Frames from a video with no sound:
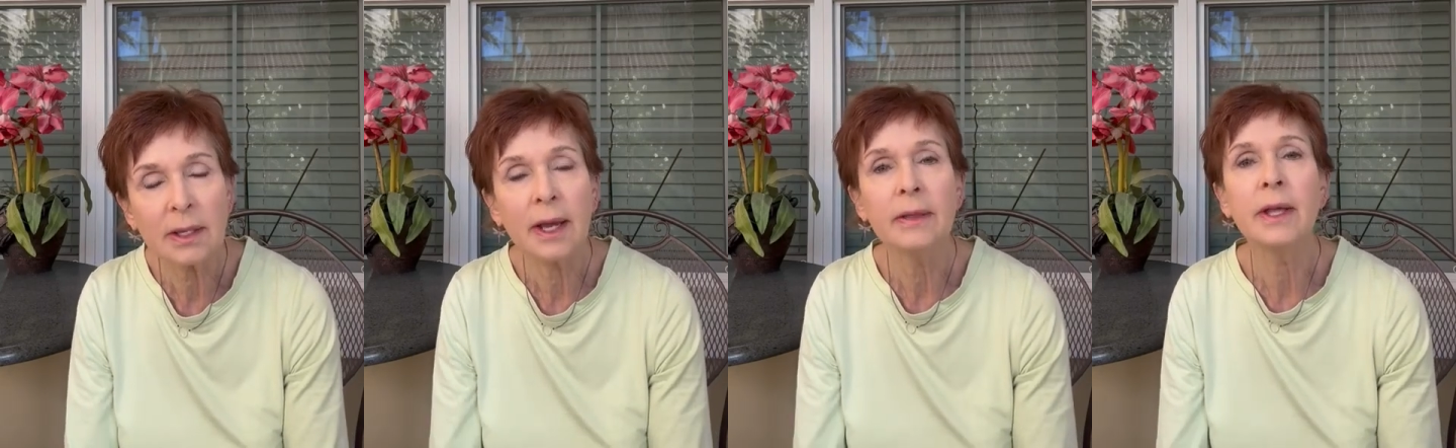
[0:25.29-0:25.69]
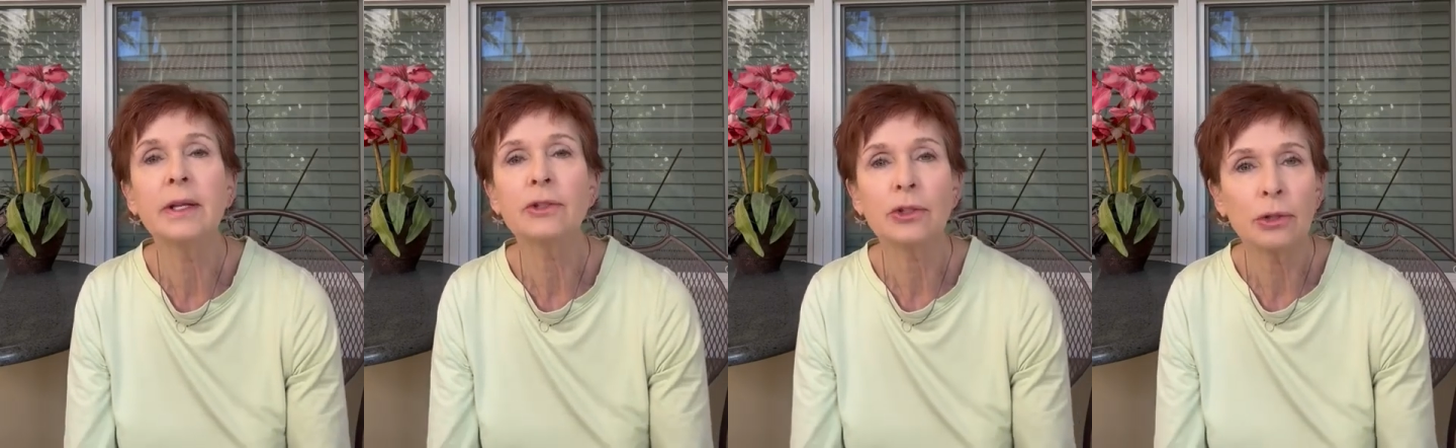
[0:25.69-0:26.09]
and
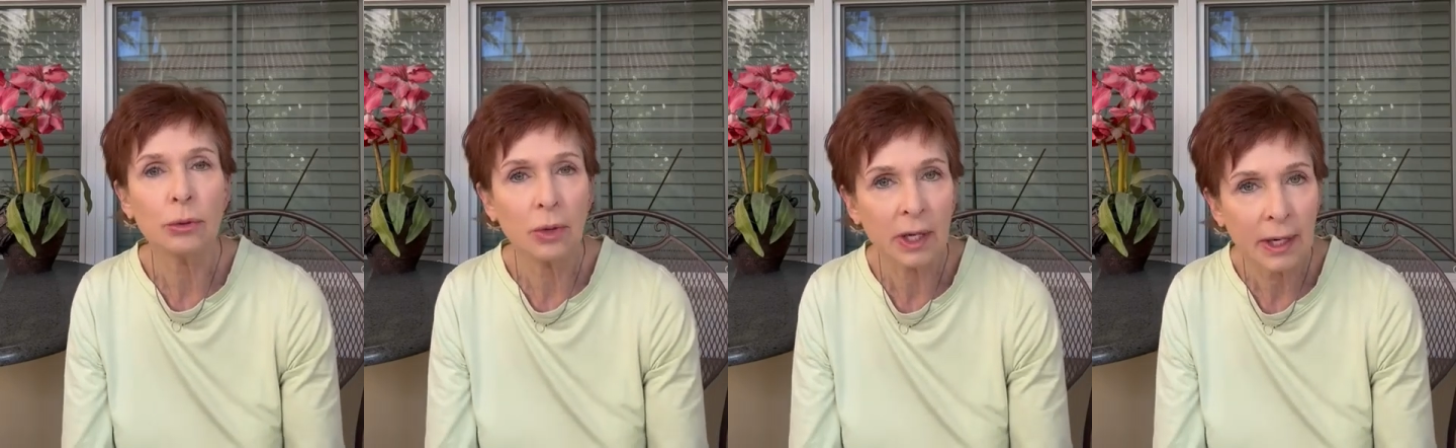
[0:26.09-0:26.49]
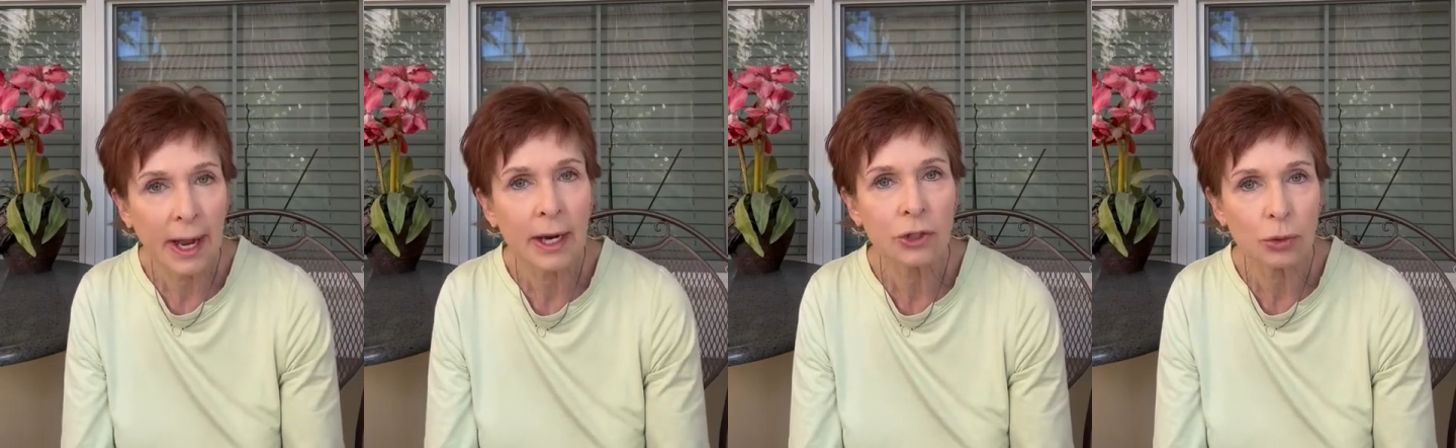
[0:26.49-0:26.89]
then to an
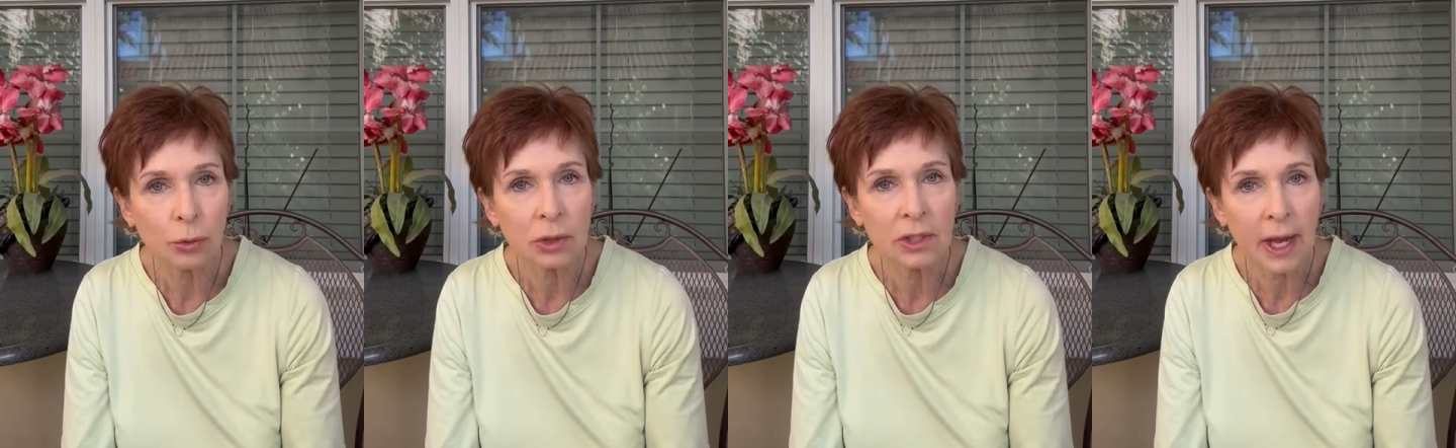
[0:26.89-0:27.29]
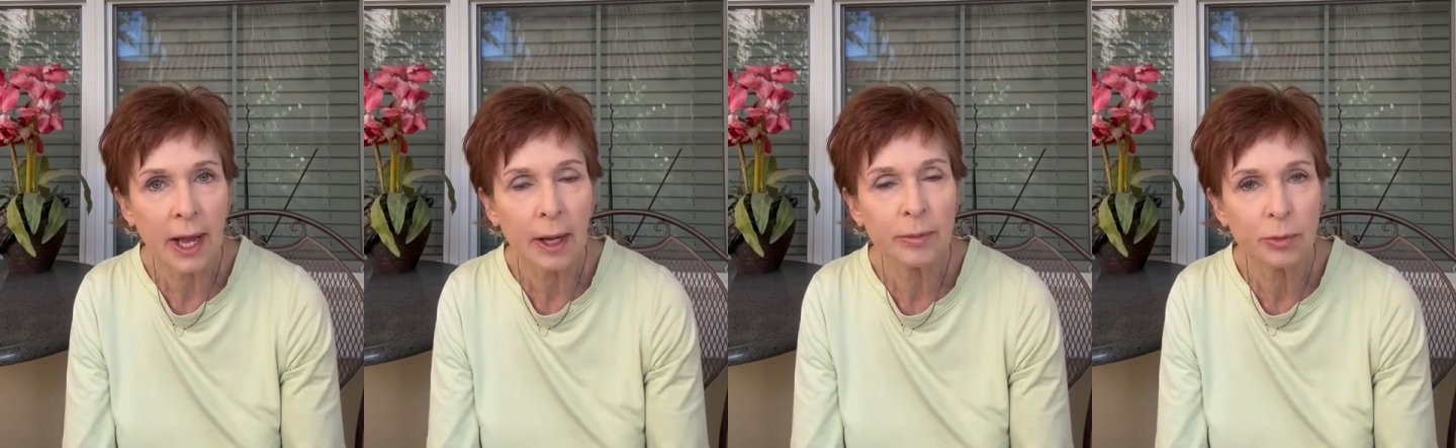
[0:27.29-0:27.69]
actual
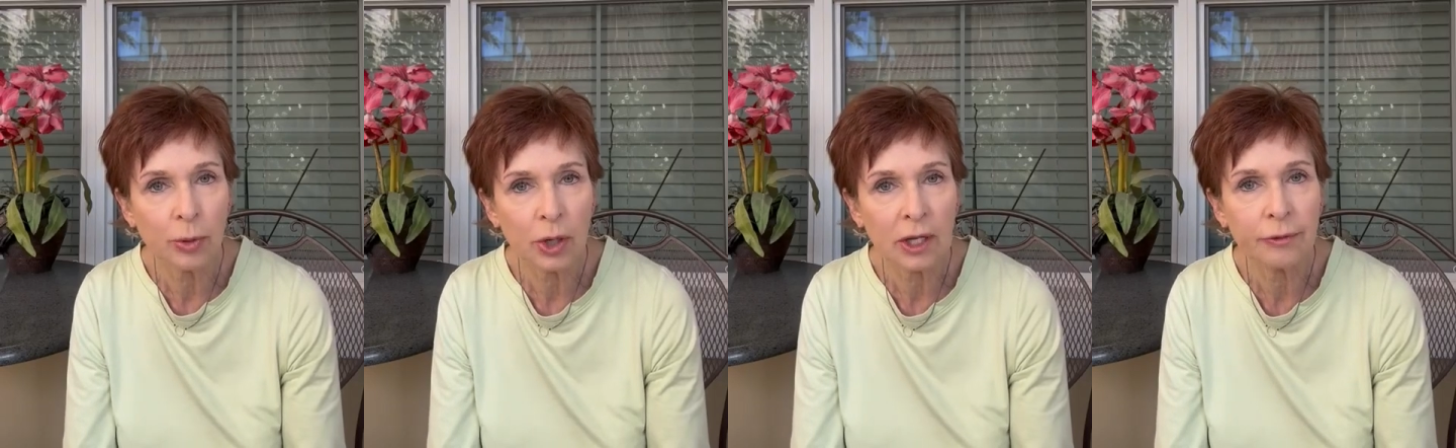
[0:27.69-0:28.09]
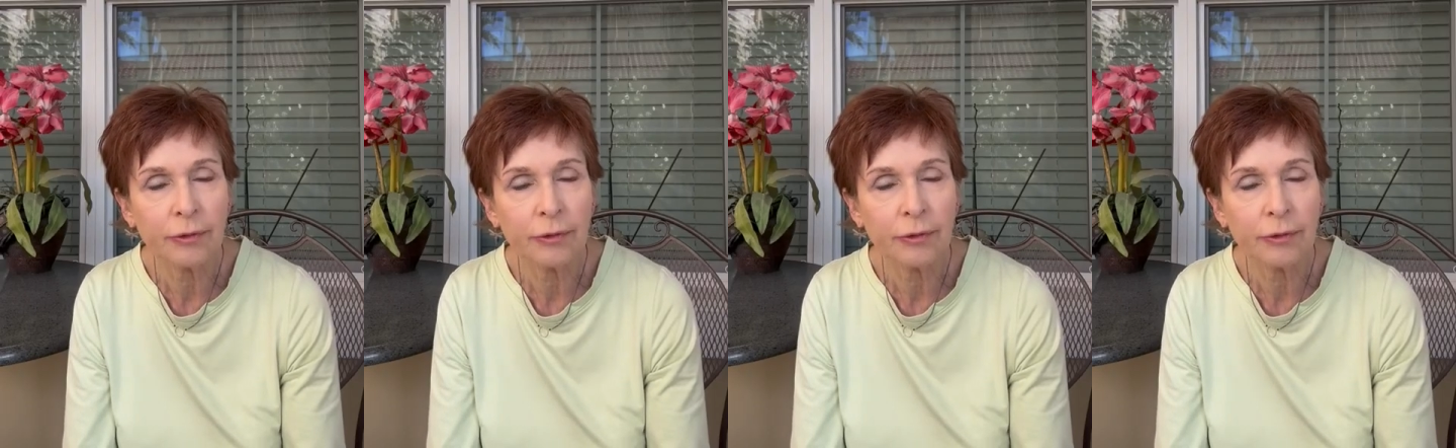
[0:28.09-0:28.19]
tabbed brief.